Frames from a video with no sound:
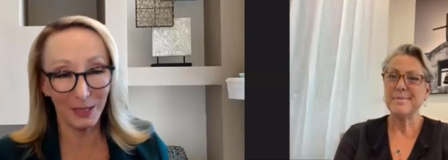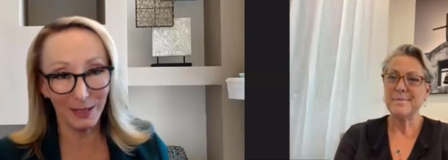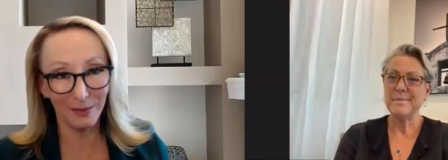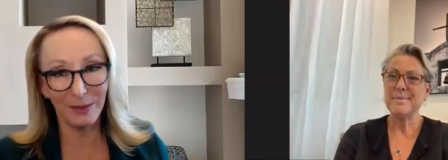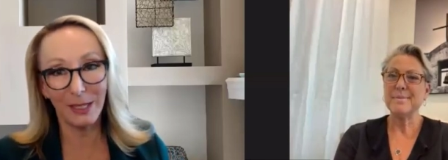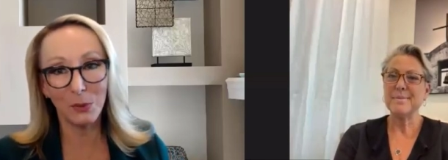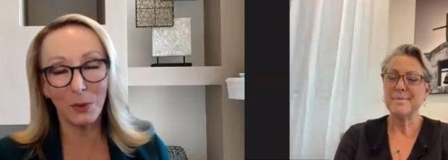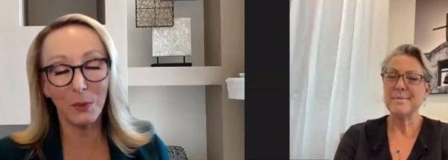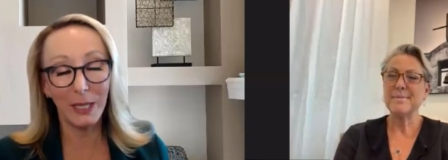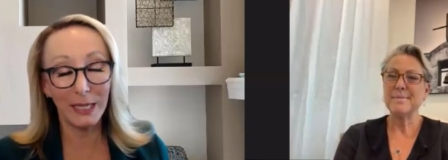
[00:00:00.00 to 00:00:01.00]
Speaker 1: where we
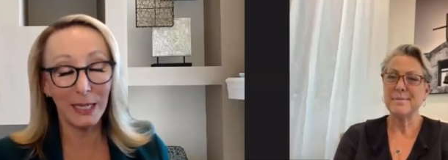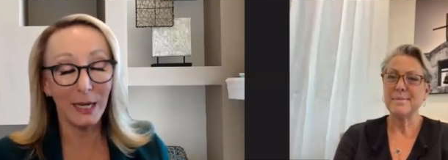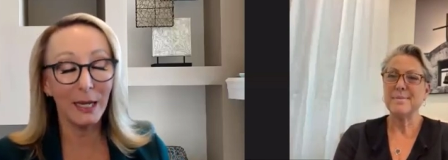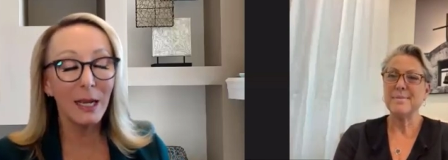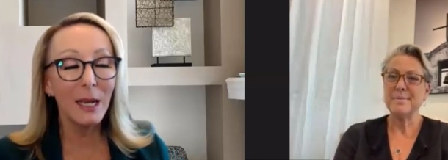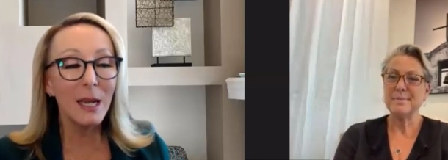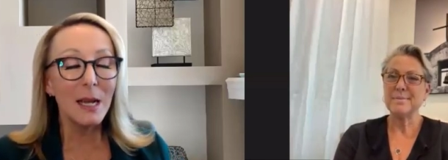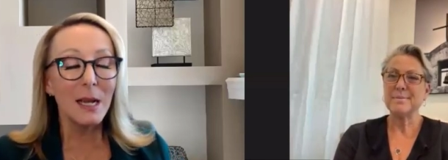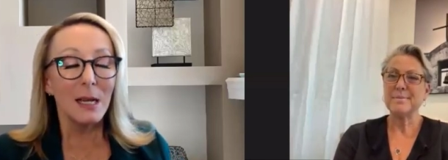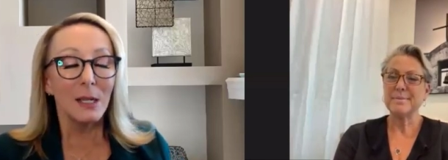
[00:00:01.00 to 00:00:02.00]
that's where we lead.
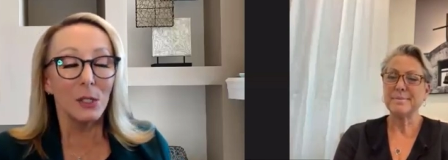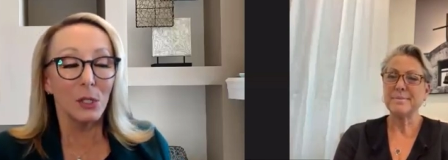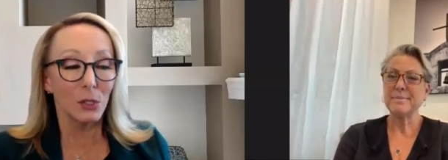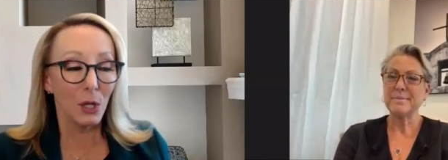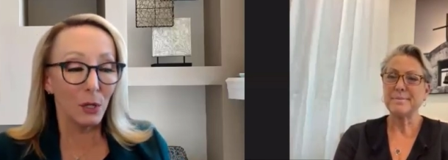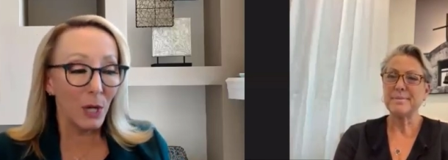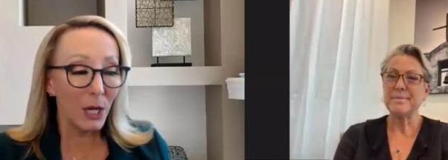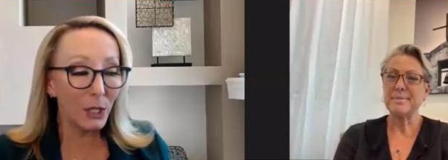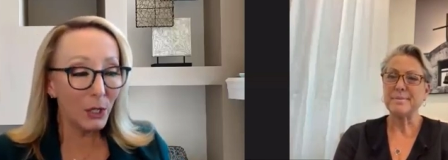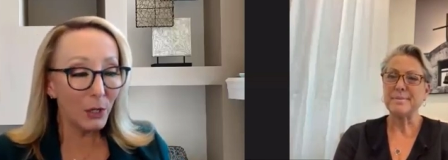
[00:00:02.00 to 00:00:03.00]

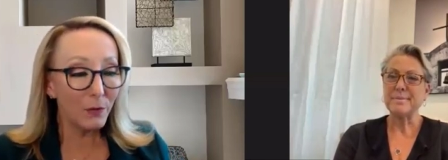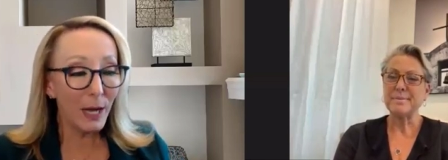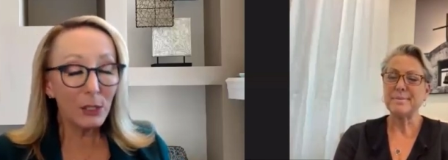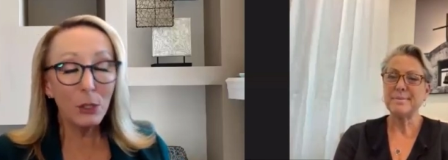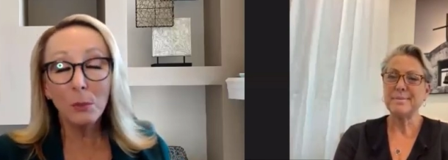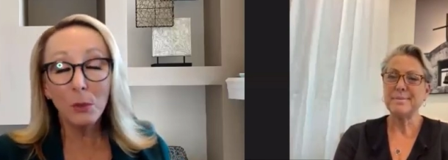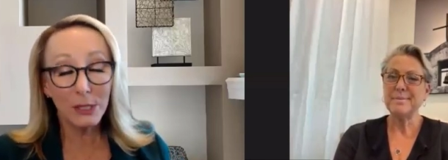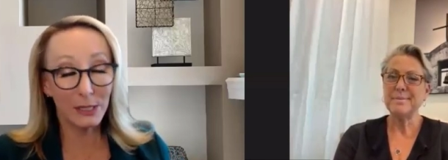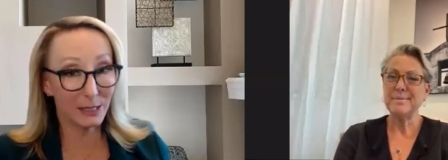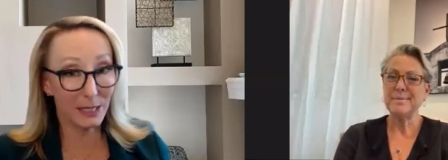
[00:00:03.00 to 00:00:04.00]
So you know you've had
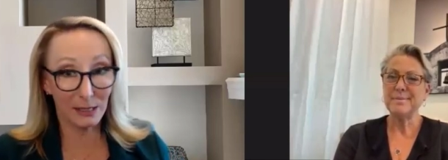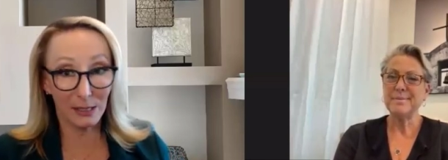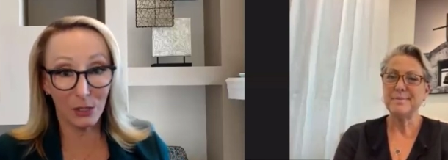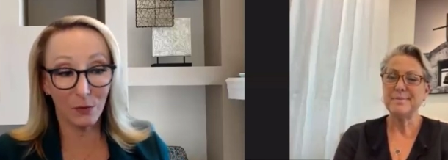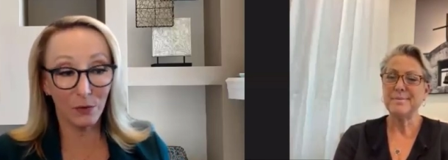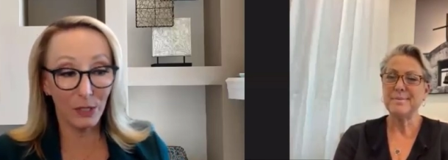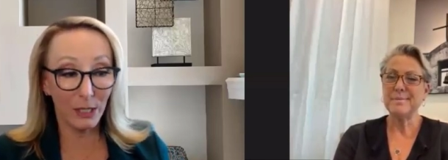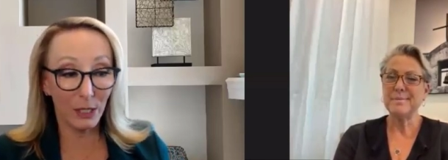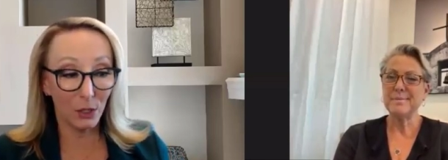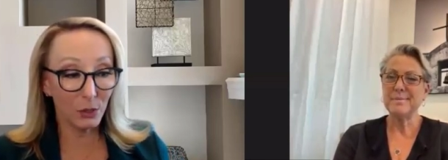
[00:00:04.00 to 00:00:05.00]
numerous successes over
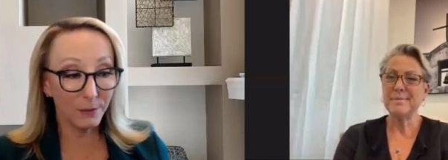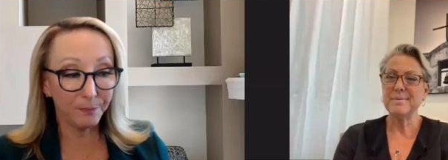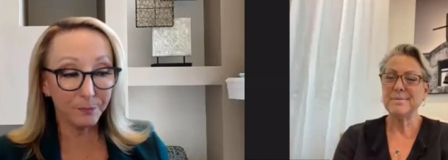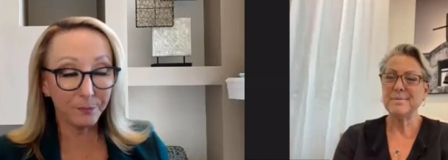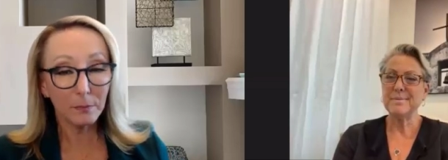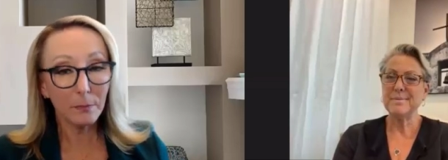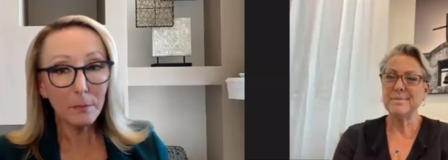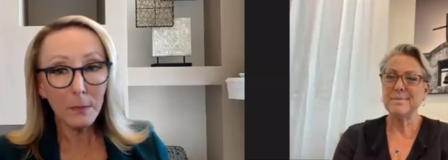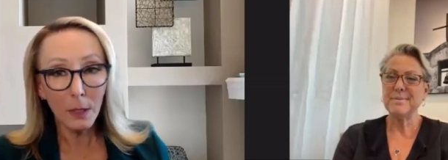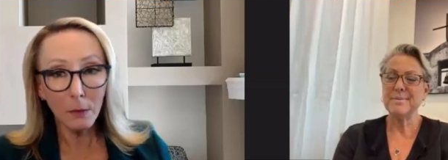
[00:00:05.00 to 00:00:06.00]
the years,
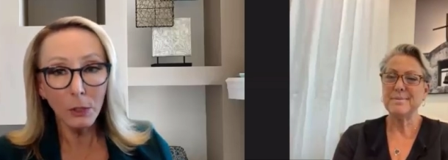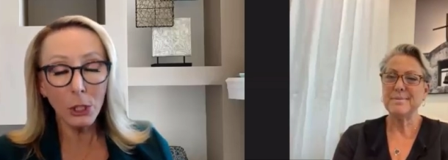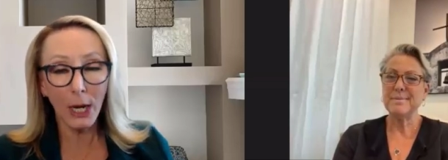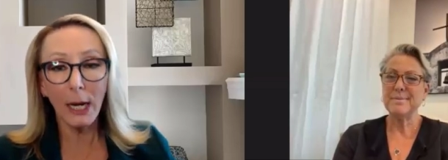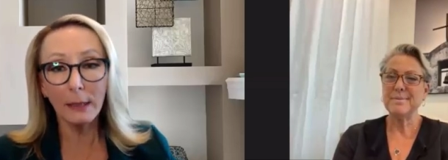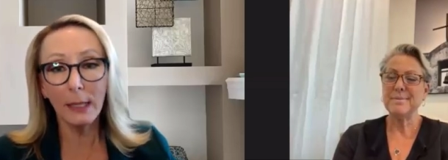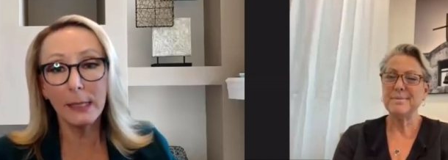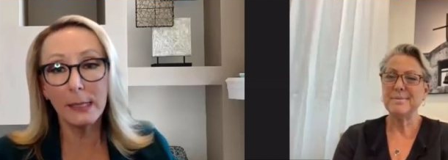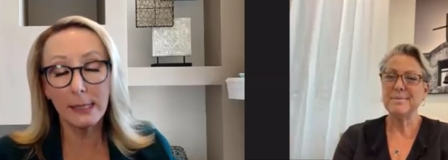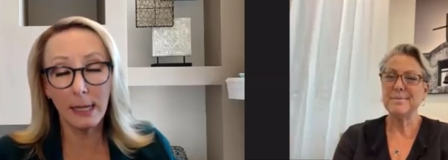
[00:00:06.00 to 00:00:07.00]
of which I
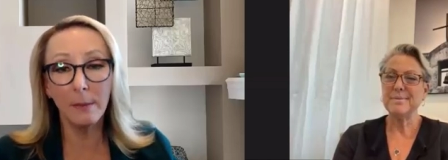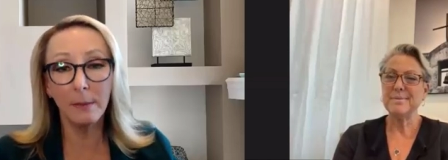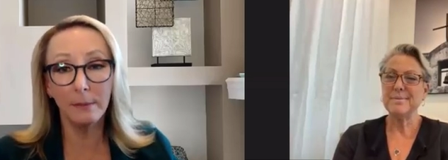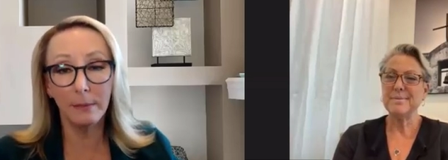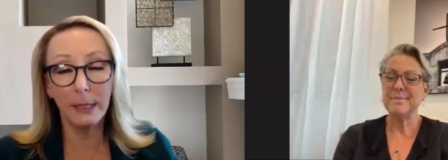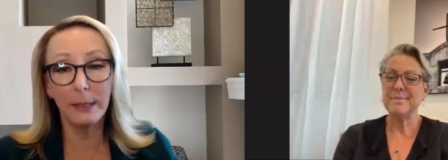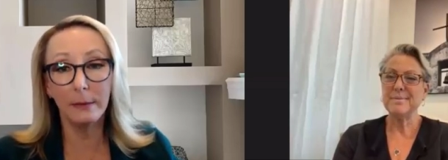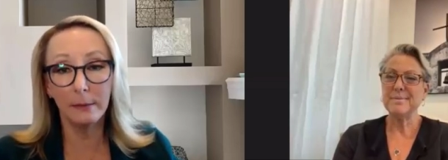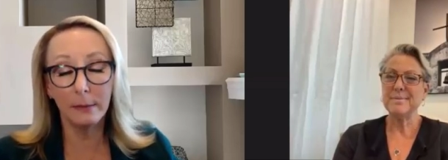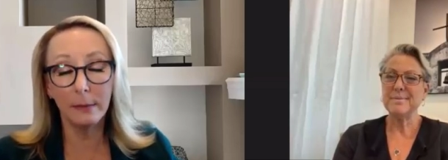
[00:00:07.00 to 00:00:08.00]
highlighted some
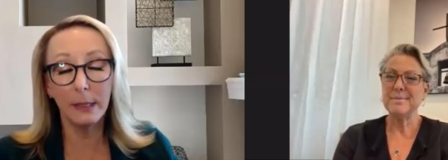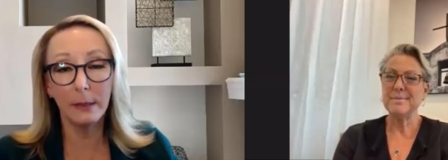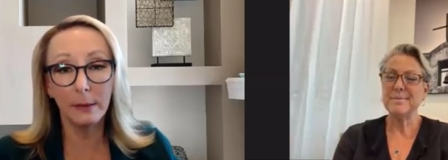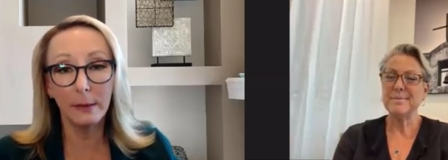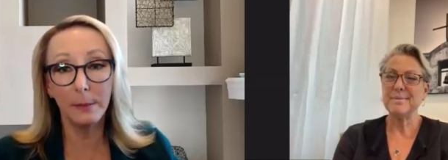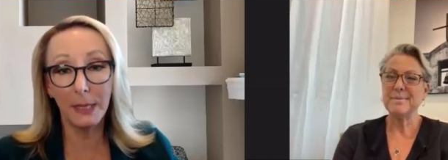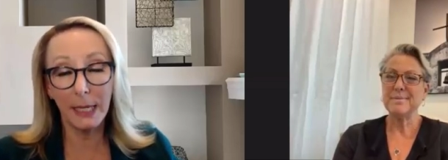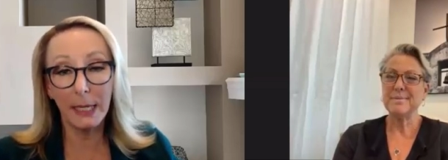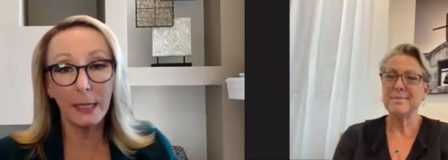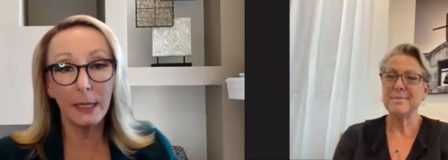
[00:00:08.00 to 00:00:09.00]
in in the
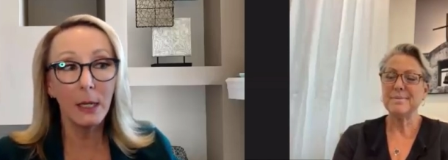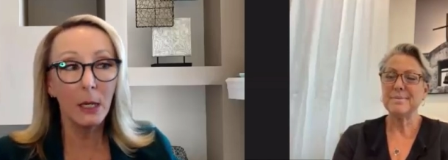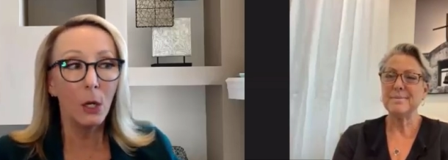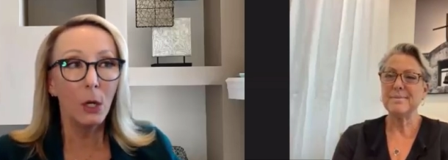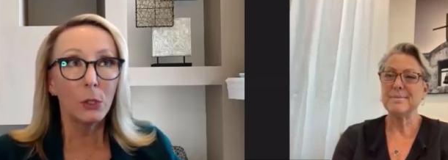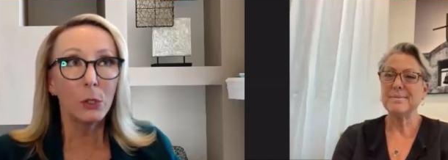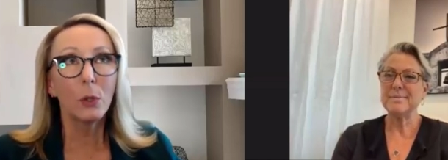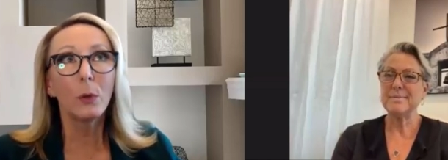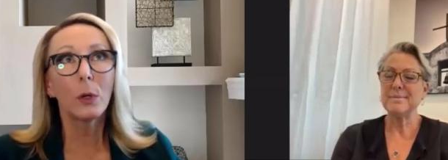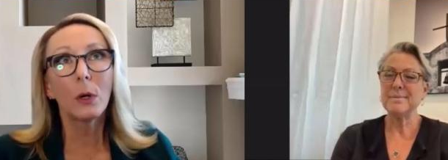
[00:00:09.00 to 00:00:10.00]
beginning.
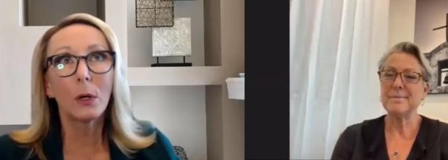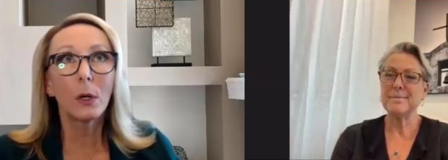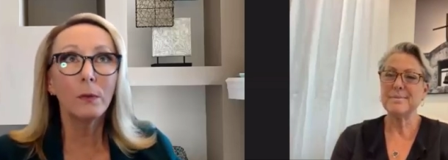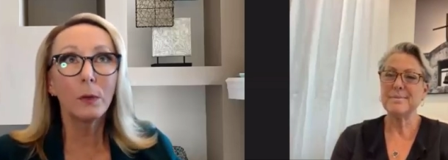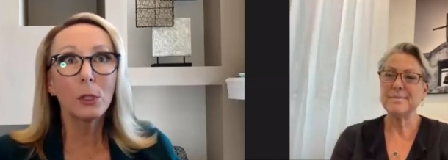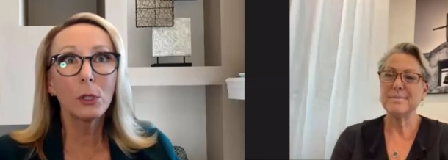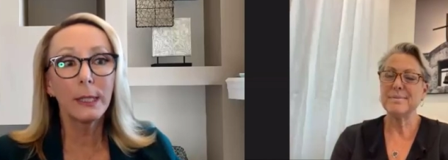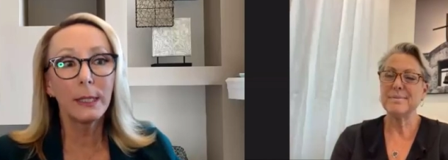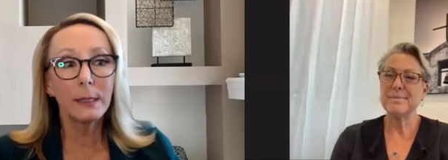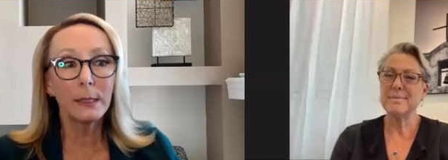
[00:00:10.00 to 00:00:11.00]
So
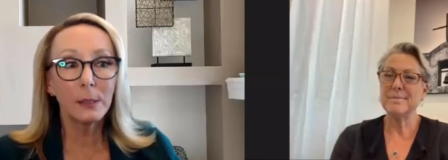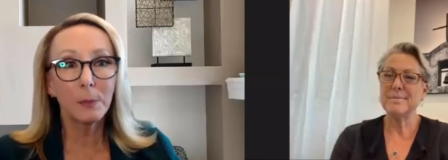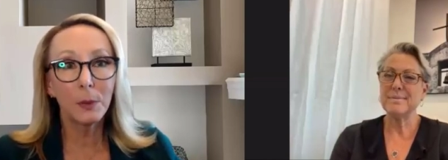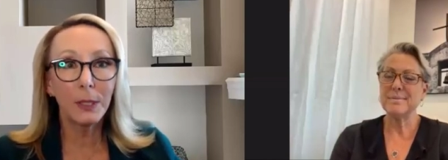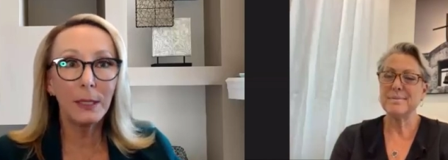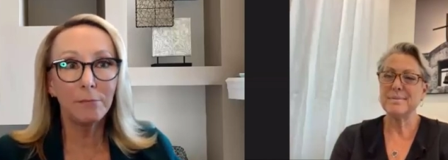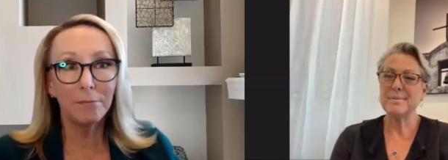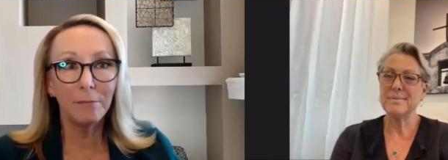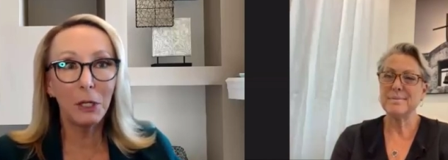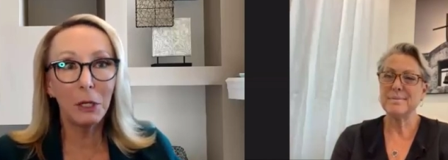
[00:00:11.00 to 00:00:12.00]
conversely, and this is a
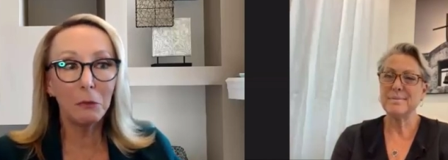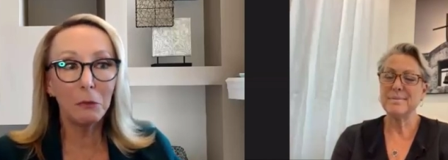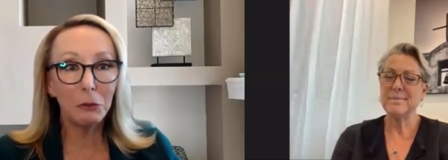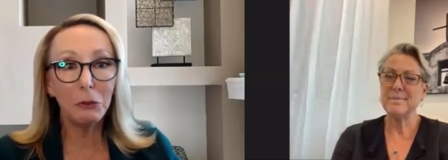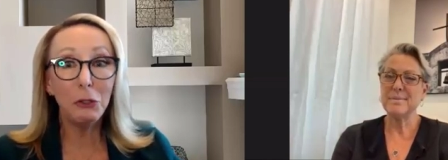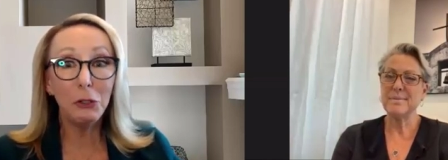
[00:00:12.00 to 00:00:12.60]
pretty you know